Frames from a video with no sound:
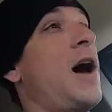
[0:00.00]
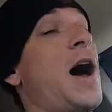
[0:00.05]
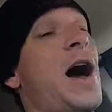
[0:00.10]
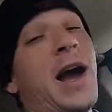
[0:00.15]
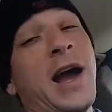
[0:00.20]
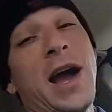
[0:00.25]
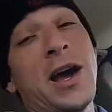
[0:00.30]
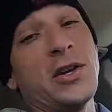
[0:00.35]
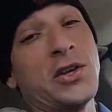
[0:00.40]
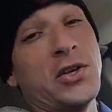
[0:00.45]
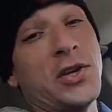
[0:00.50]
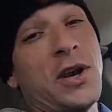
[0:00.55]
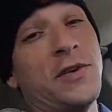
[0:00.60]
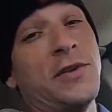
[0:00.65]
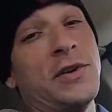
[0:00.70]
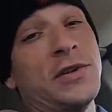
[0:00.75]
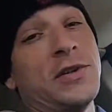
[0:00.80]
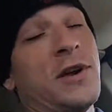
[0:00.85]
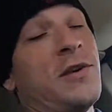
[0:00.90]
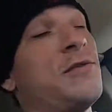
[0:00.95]
I got
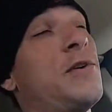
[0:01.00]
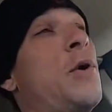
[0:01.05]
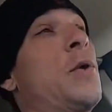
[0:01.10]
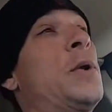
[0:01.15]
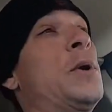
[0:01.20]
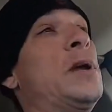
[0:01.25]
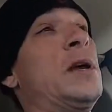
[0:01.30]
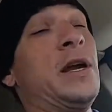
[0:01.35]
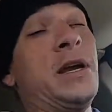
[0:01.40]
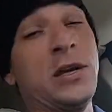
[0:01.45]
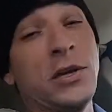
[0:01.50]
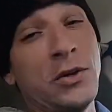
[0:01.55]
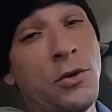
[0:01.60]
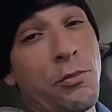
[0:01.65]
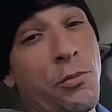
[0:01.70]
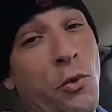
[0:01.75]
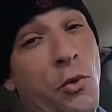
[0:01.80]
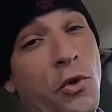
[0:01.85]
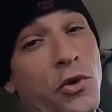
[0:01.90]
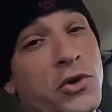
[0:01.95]
Chevy stuff going into
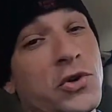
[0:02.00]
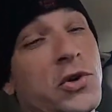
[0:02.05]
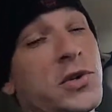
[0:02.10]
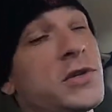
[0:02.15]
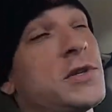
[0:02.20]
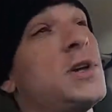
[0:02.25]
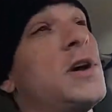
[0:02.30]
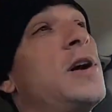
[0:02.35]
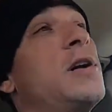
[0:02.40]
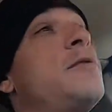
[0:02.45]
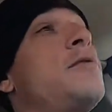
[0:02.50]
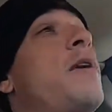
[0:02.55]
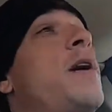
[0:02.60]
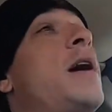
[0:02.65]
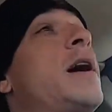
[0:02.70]
Porsche stuff,